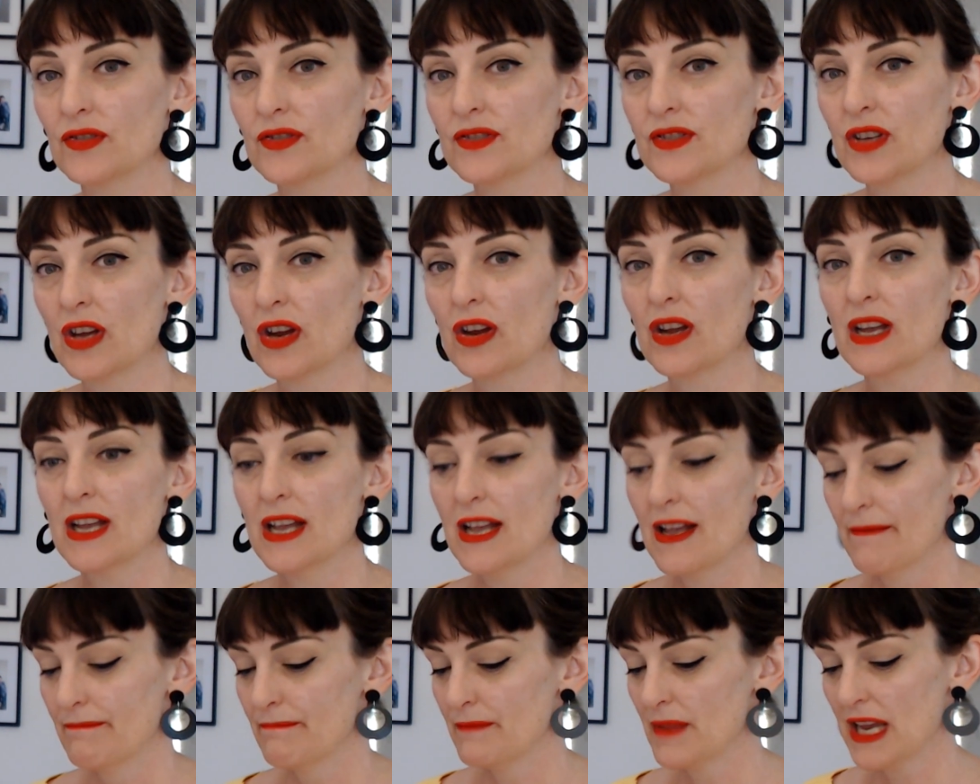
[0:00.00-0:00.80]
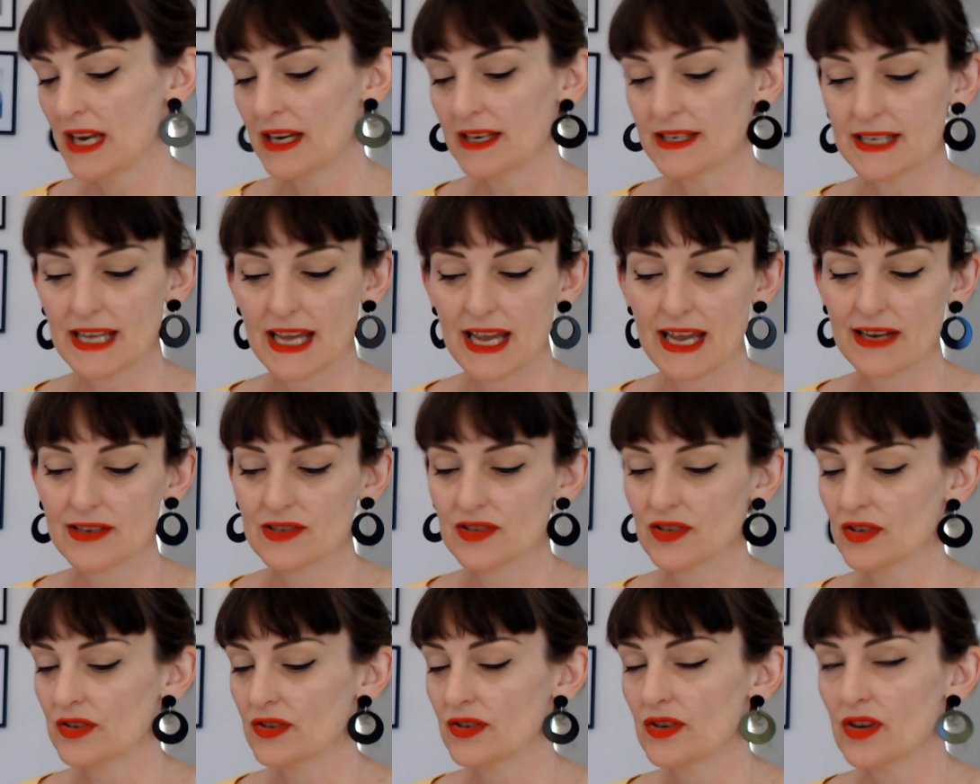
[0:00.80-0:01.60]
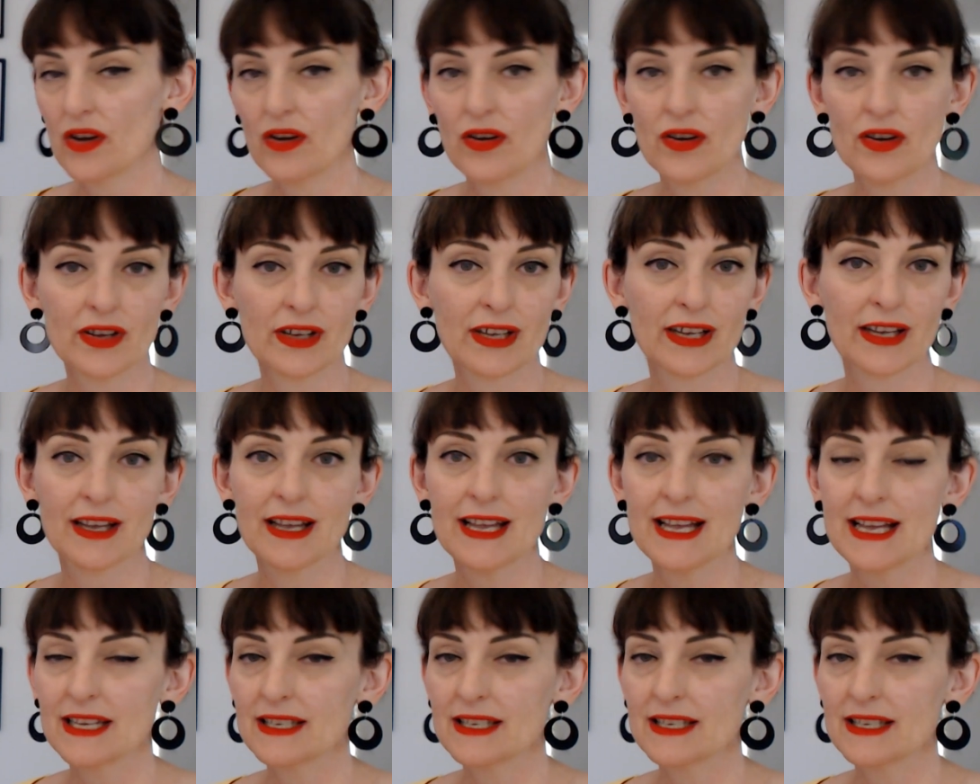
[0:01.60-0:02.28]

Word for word: So meditation, yoga,